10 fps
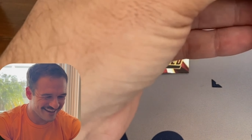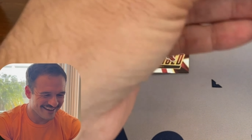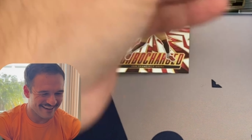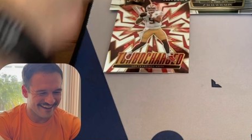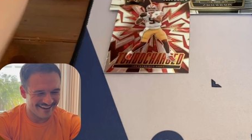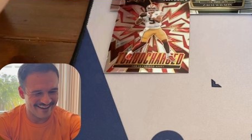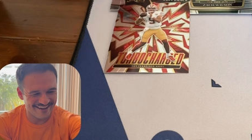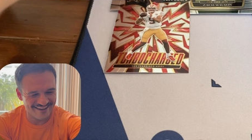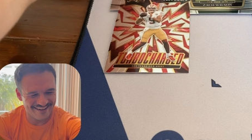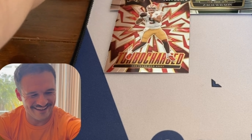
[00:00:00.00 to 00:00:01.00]

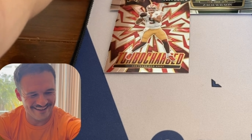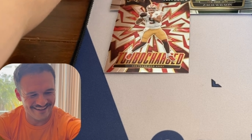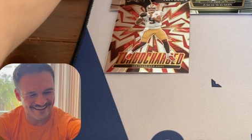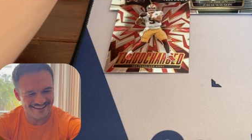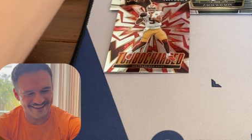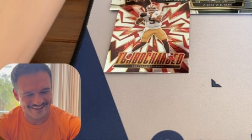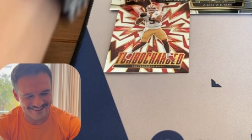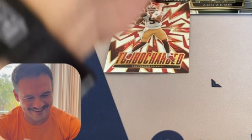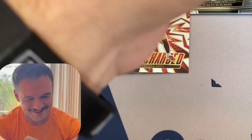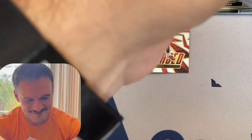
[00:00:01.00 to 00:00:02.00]
Oh, oh my
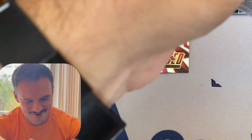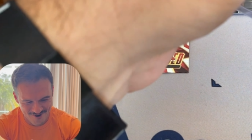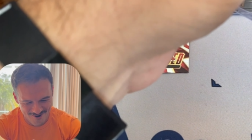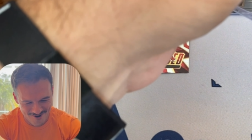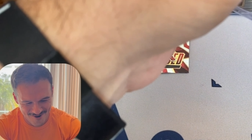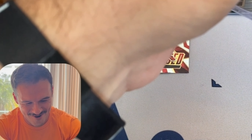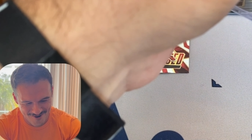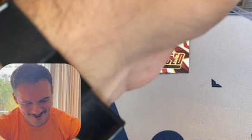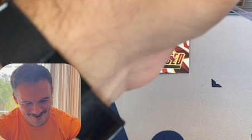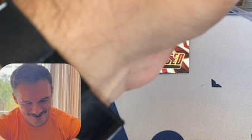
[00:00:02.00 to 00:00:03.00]
god. Woo.
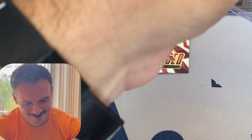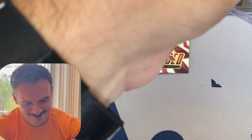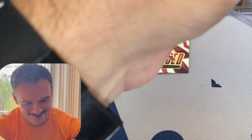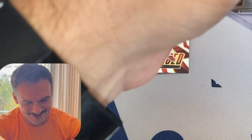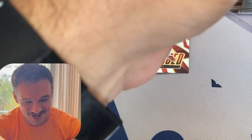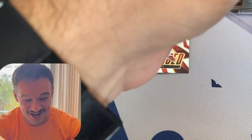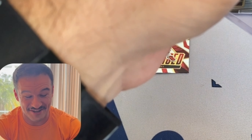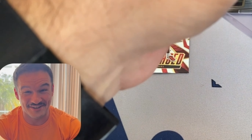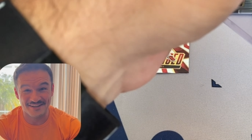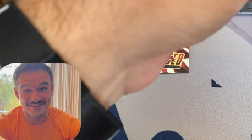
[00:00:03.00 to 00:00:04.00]

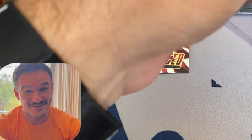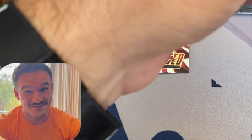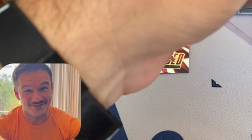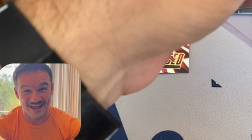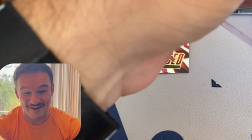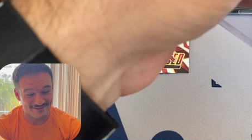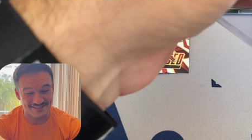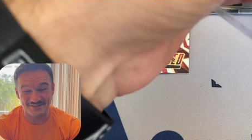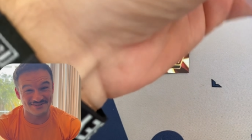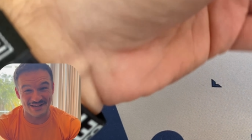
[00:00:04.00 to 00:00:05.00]
John, dude, every
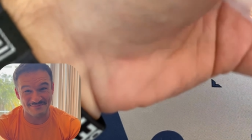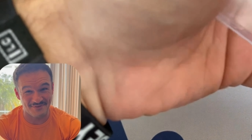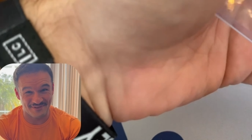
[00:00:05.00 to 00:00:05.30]
single time you've